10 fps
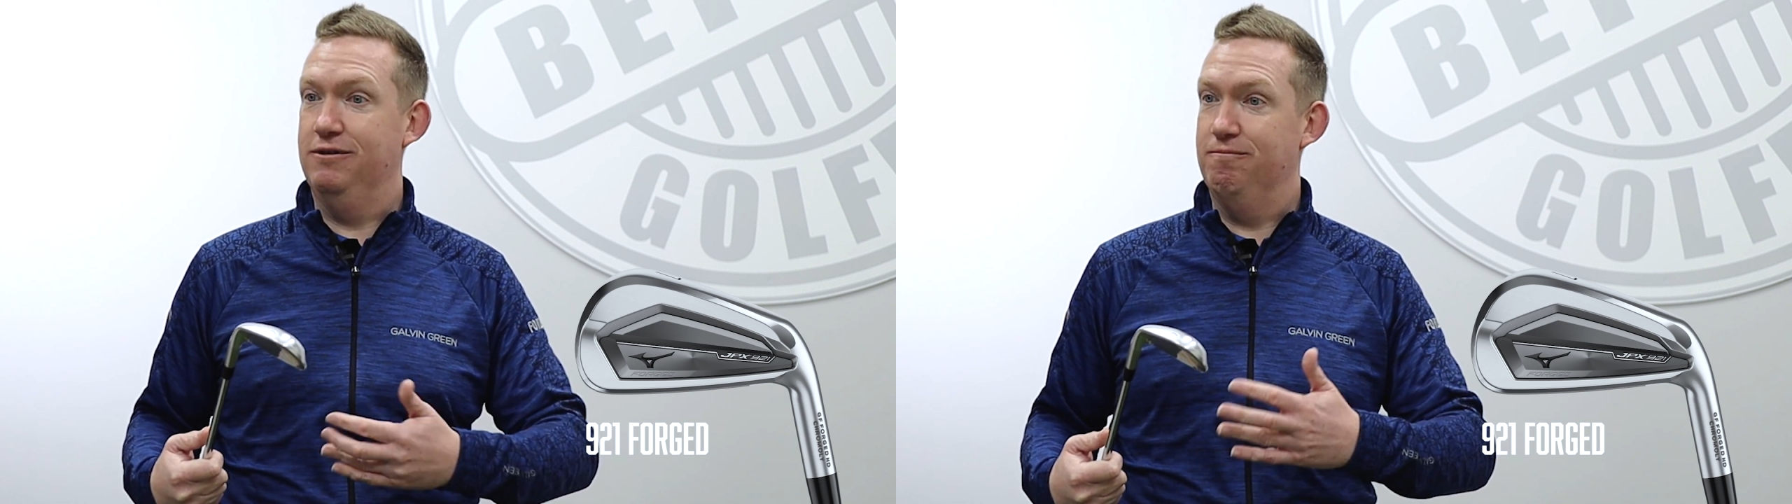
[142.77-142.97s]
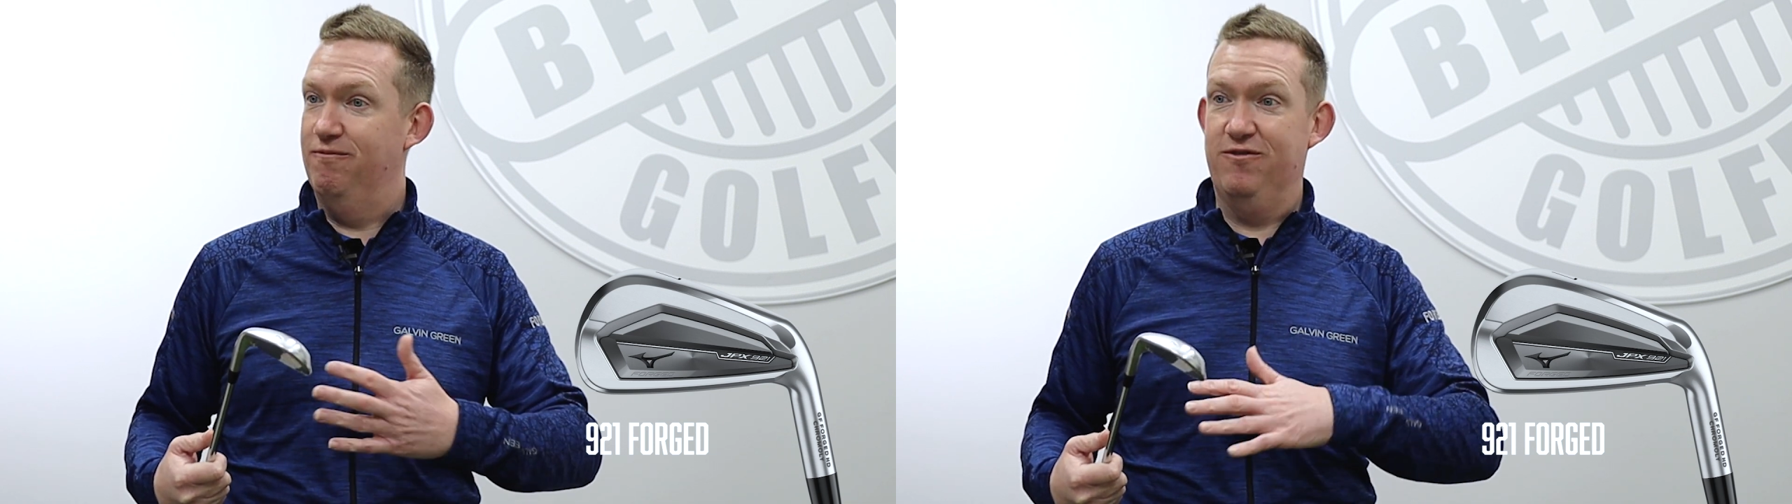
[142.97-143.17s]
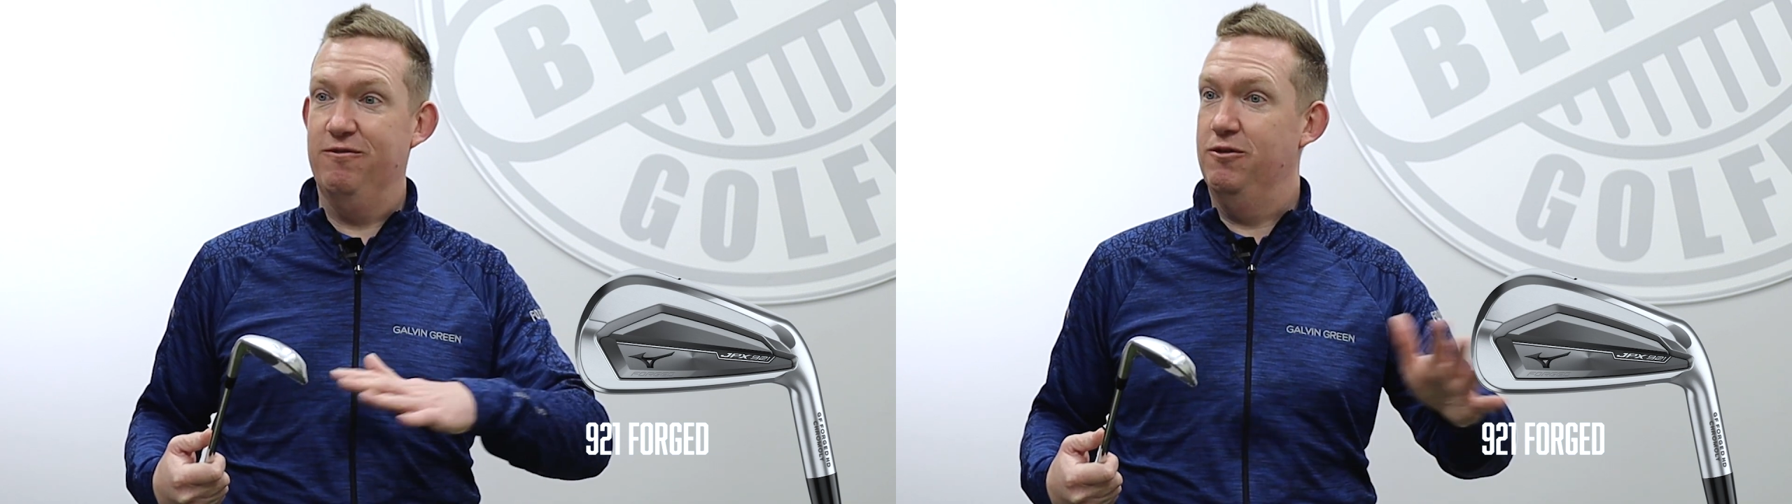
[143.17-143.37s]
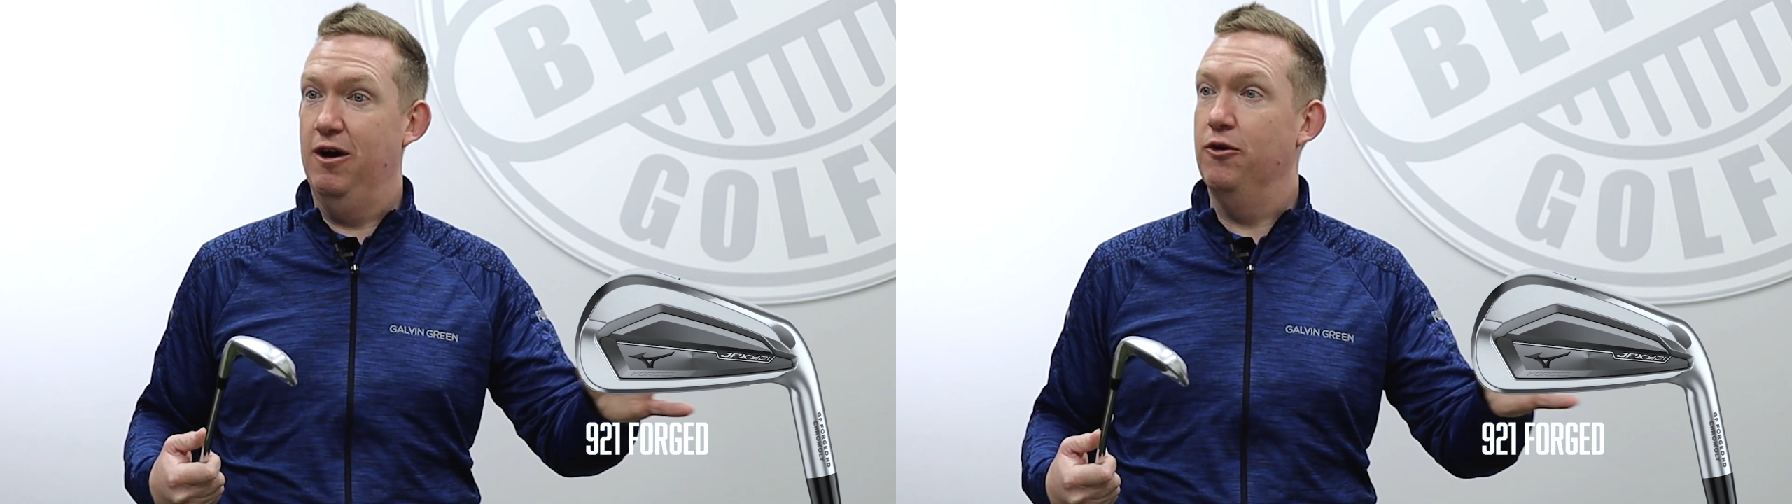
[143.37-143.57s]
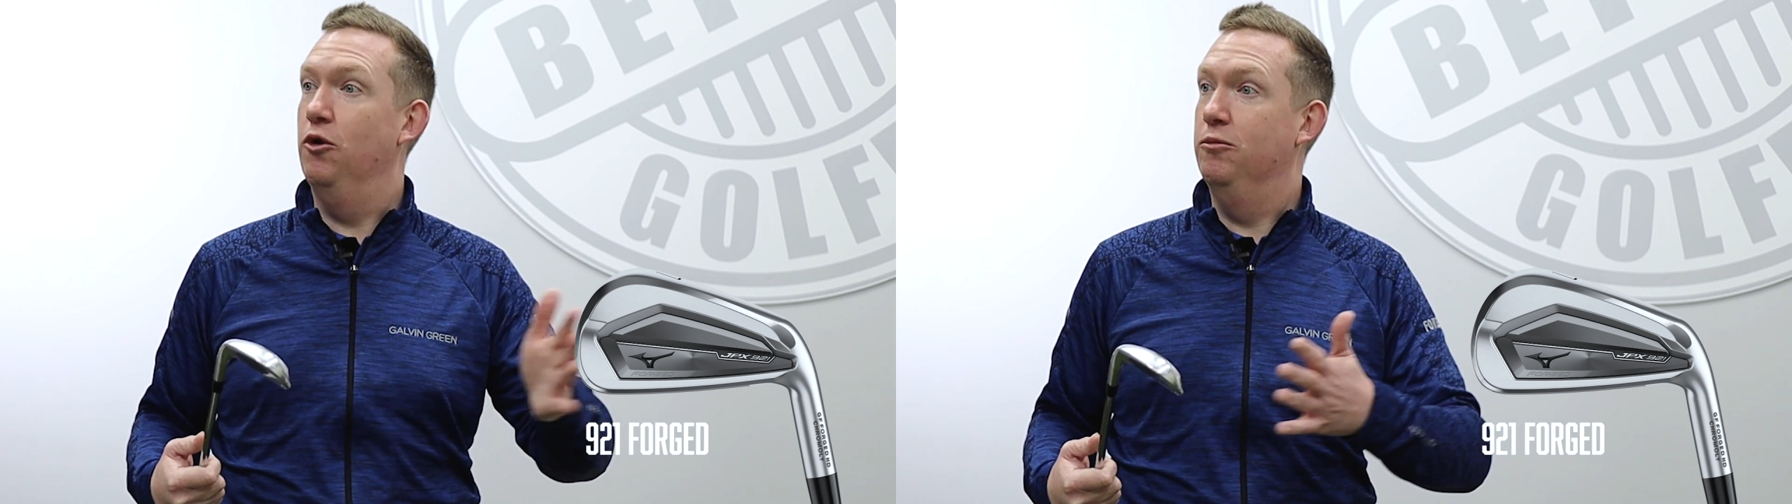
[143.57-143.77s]

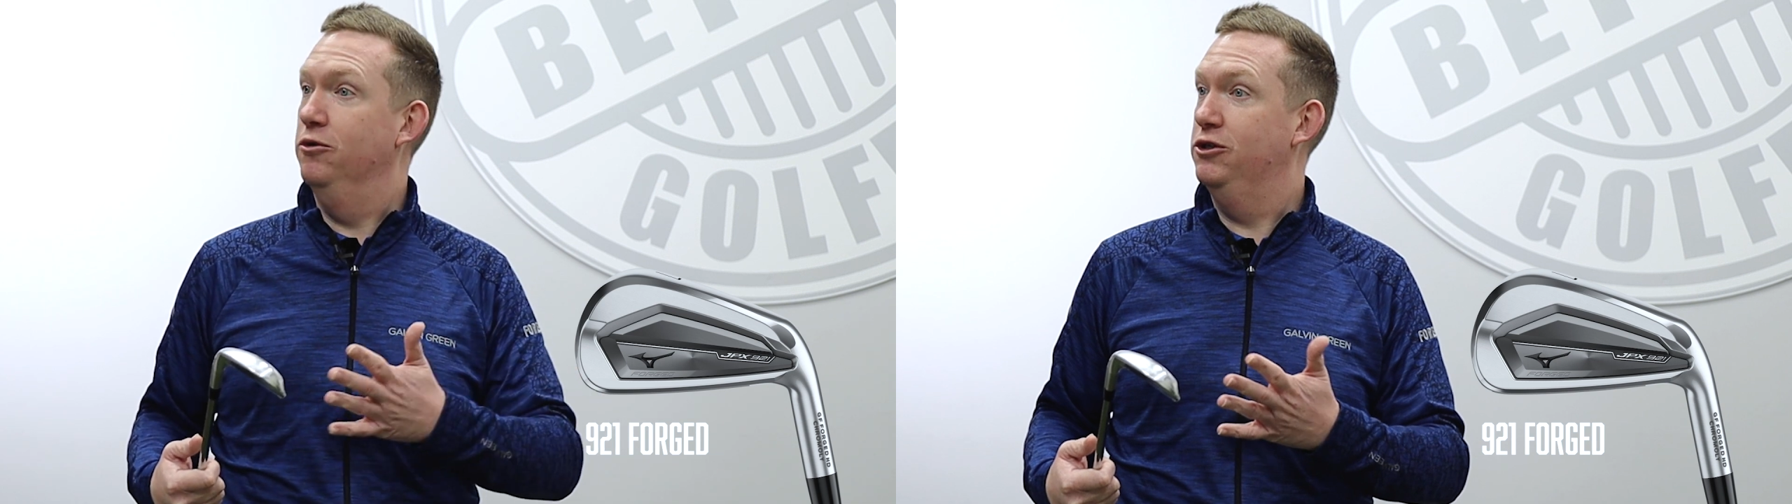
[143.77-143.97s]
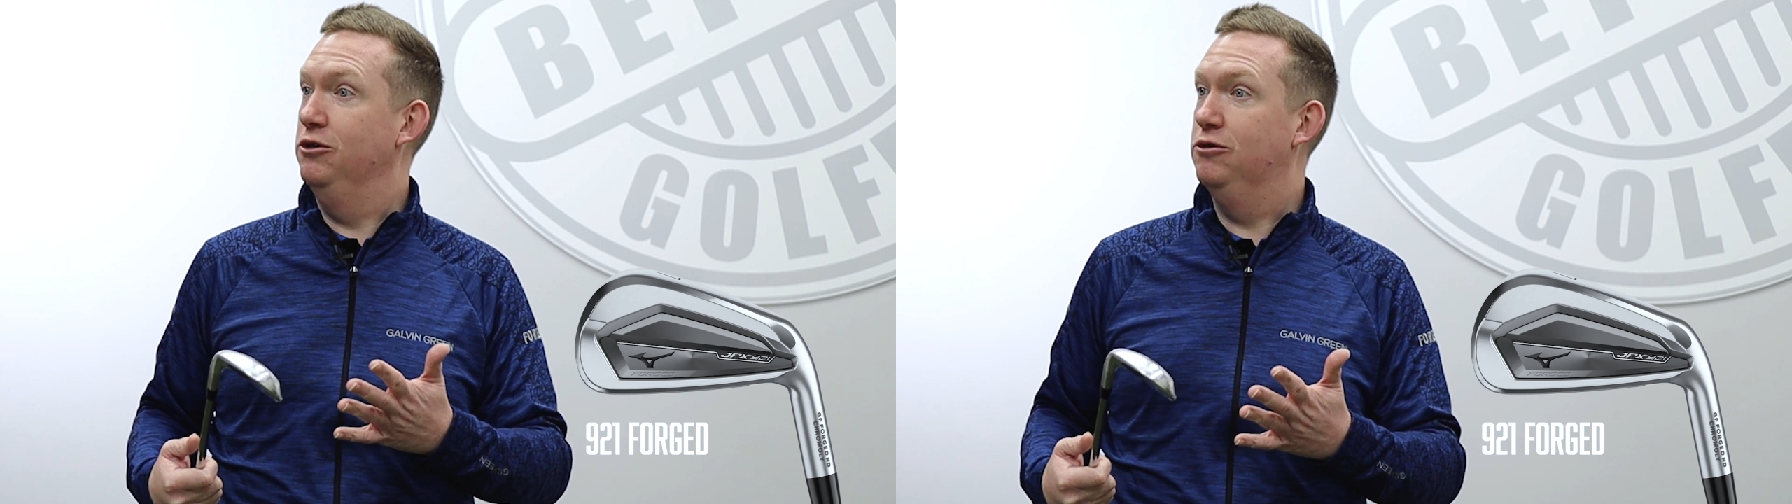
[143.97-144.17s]
I'd almost